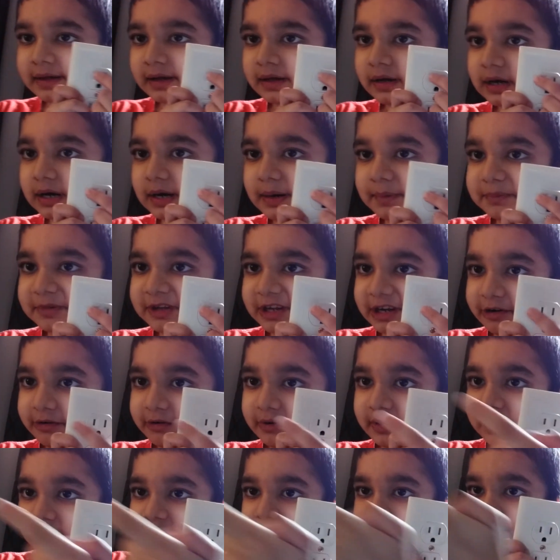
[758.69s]
comes
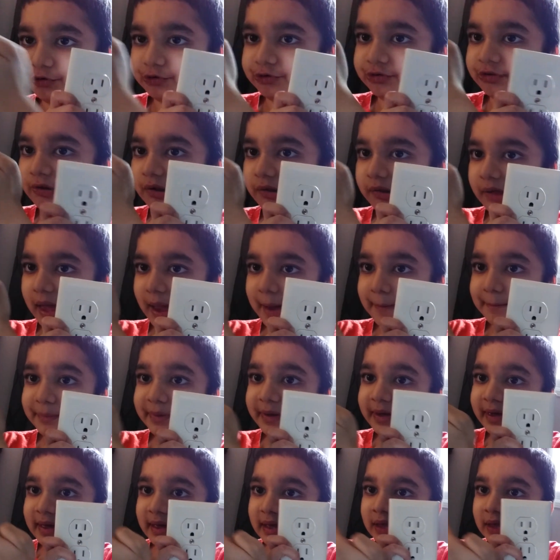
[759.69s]
here, goes to the lamp,